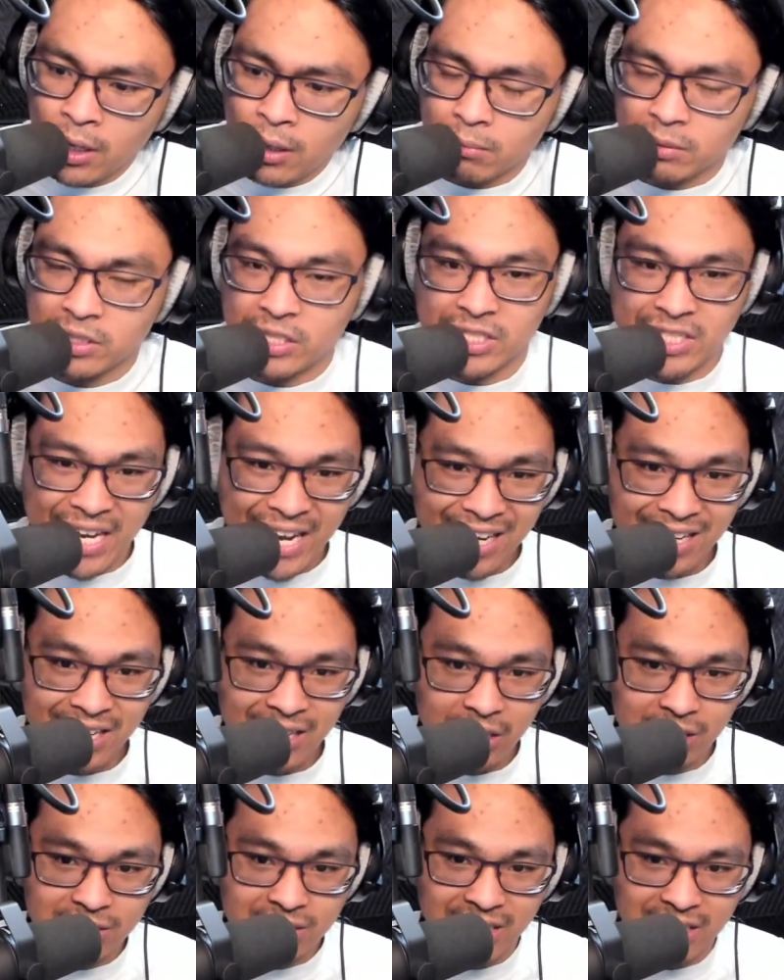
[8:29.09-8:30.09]
But these
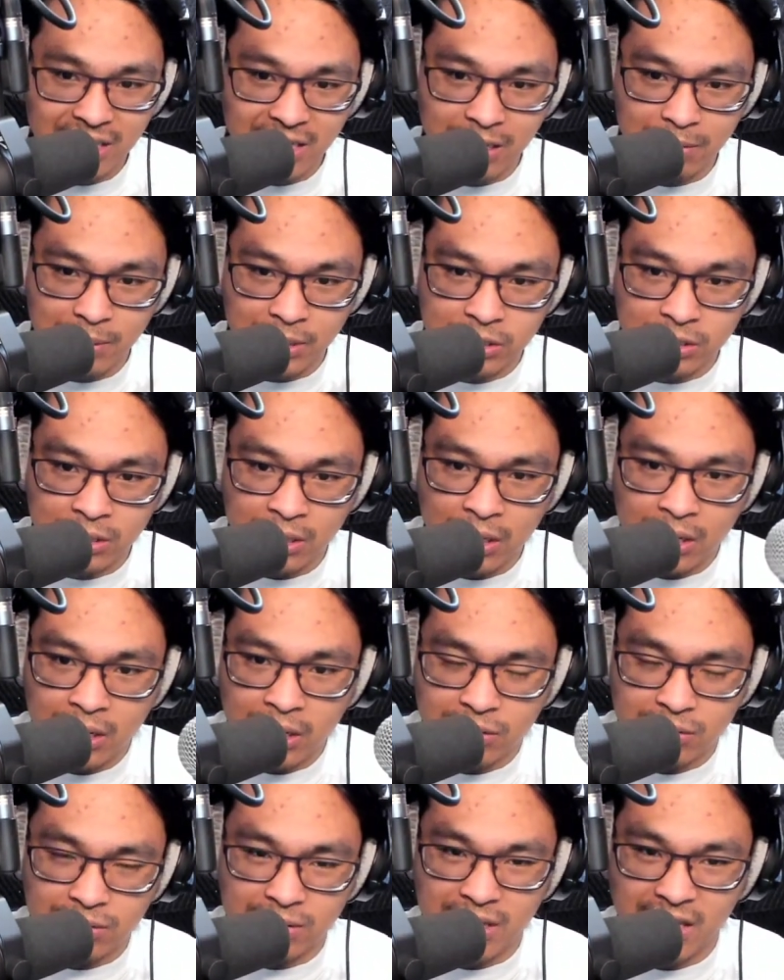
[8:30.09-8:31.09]
handheld dynamics,
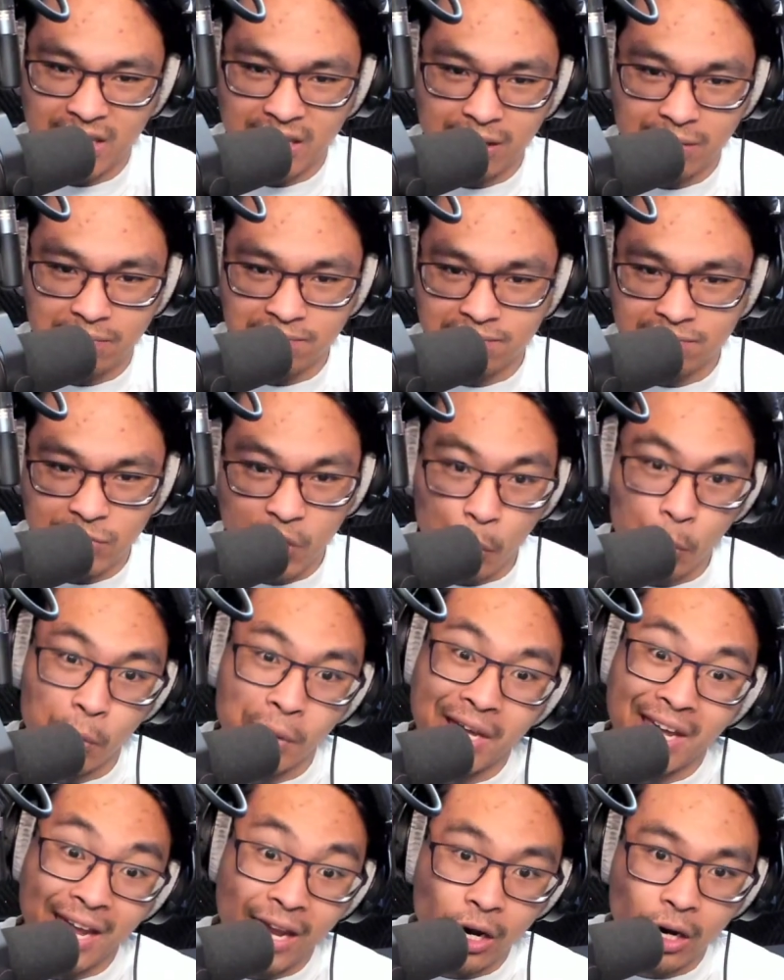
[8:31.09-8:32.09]
they don't
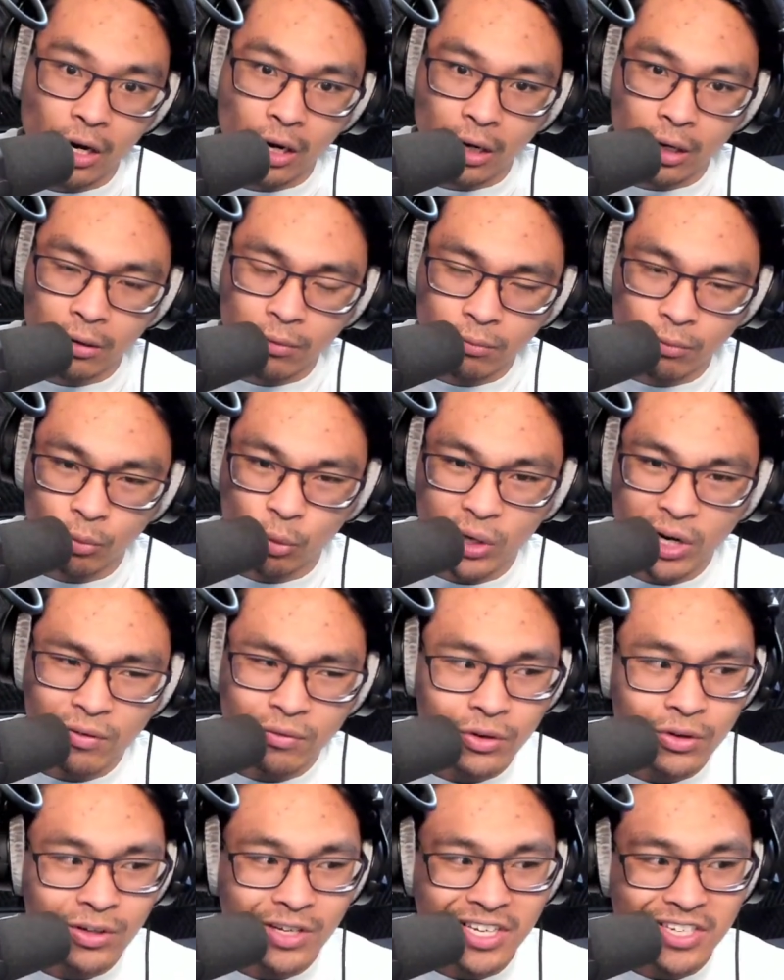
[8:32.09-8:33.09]
care.
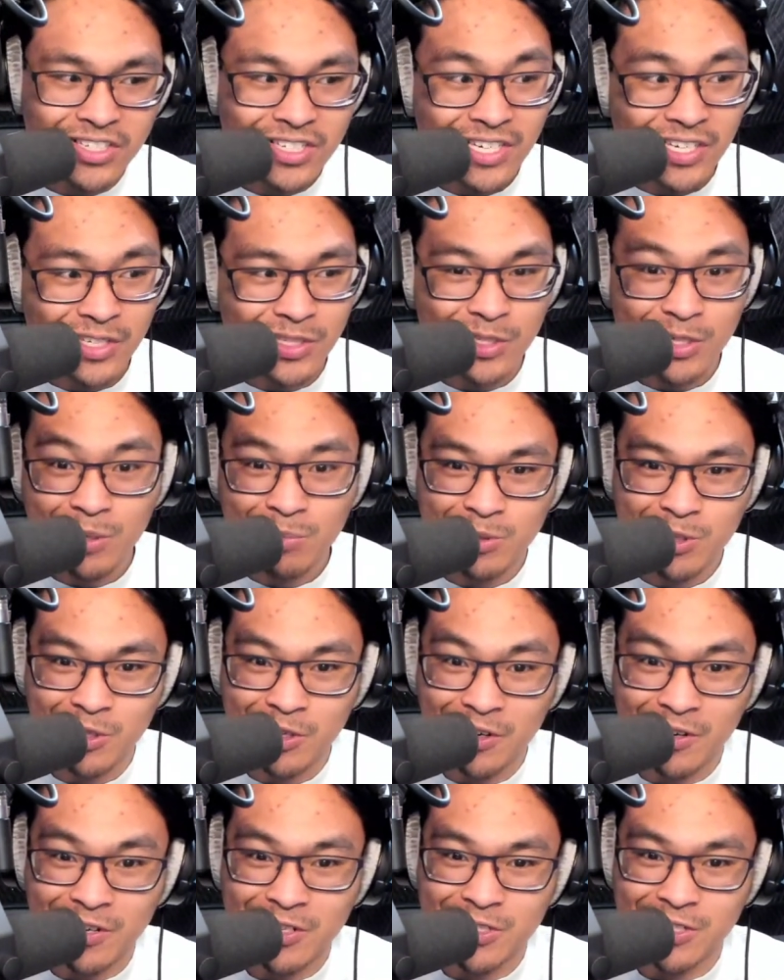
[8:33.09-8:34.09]
Whatever they did in terms of
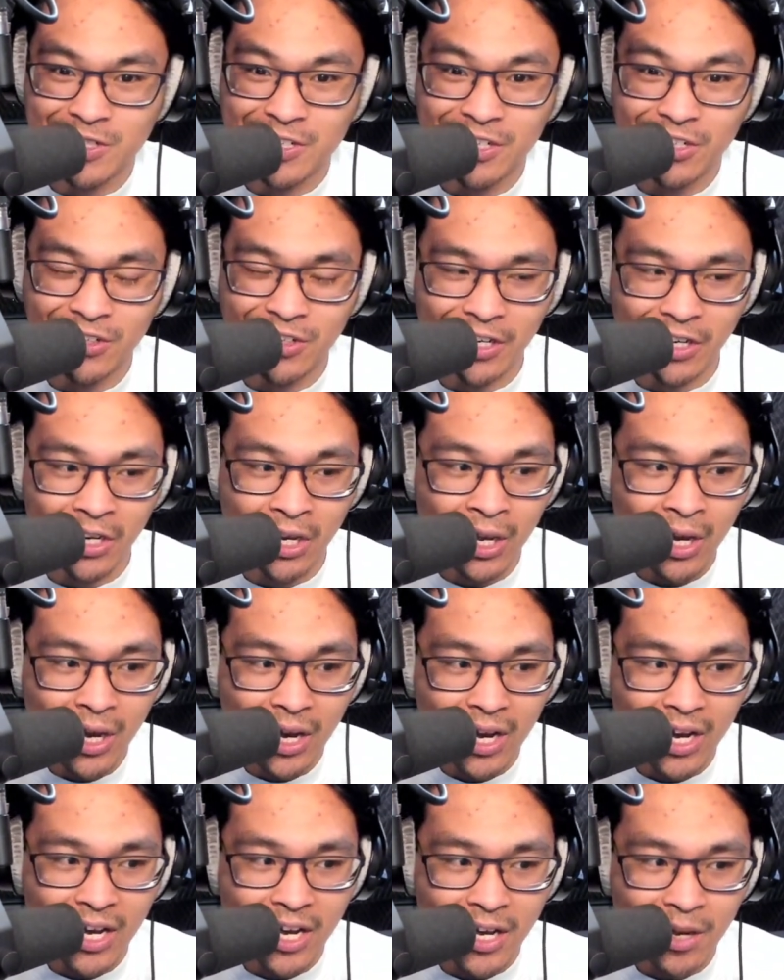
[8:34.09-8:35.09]
their engineering
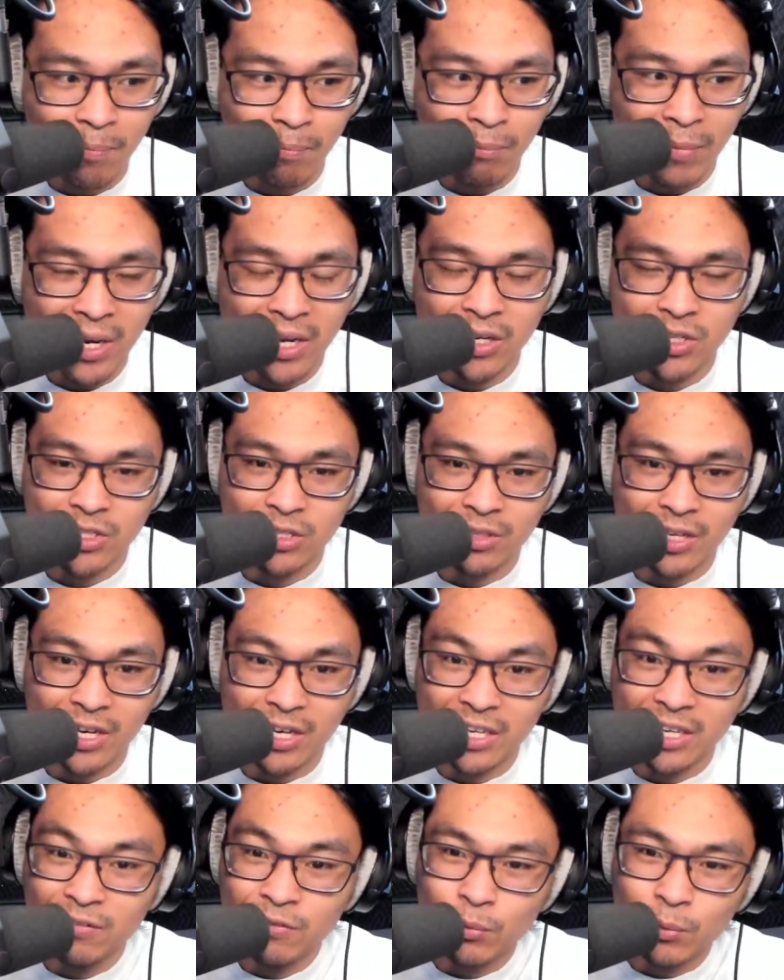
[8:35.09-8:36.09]
made it so that
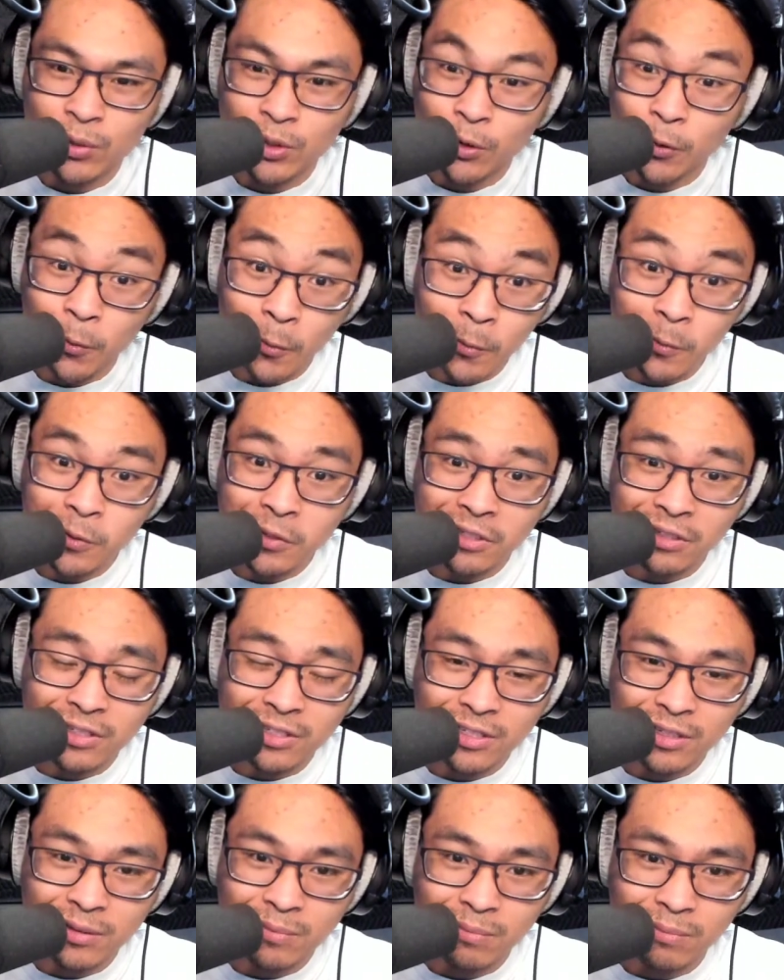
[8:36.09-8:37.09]
even when you're holding
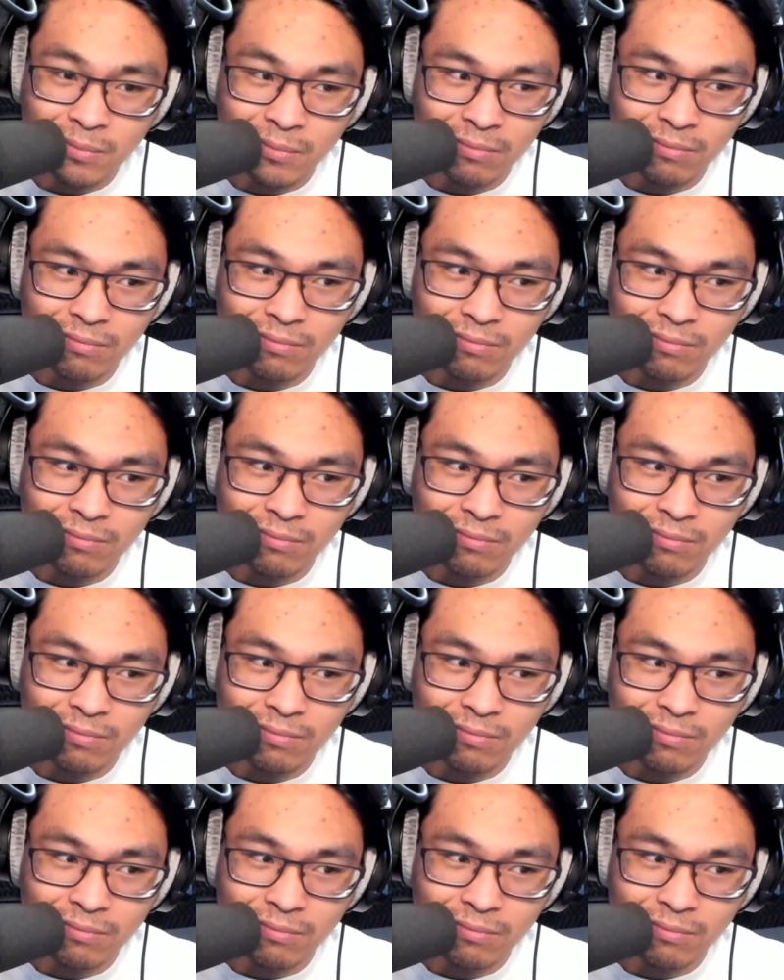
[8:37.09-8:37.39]
them,